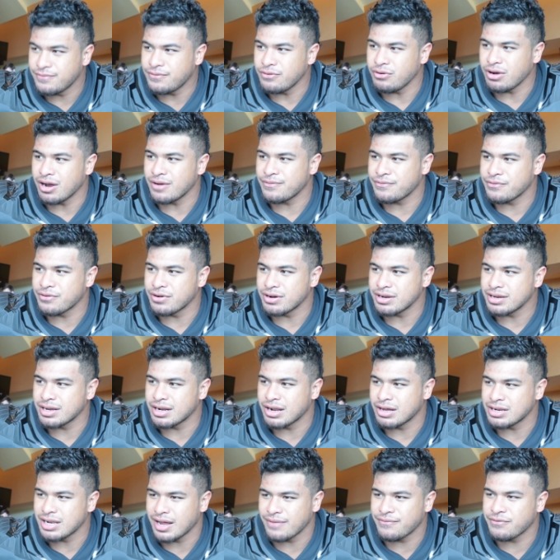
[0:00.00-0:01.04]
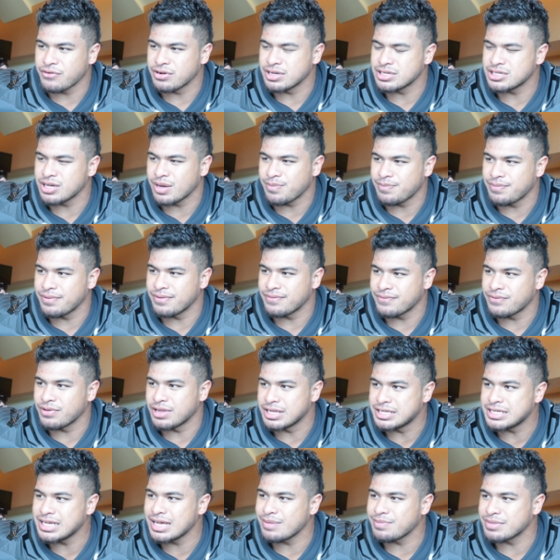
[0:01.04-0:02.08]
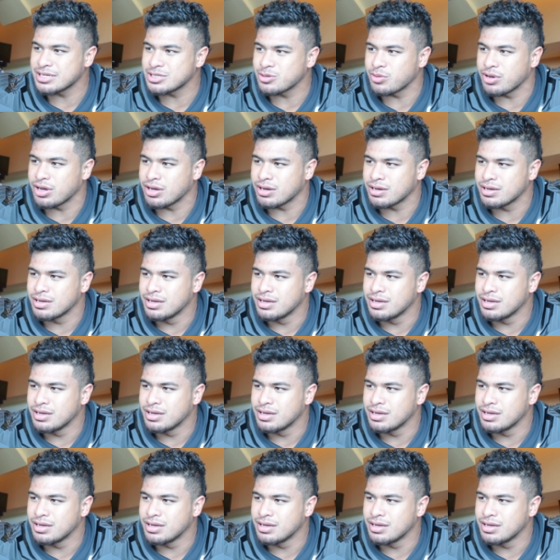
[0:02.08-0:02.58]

full effort, you know, not for yourself, but for the team as well.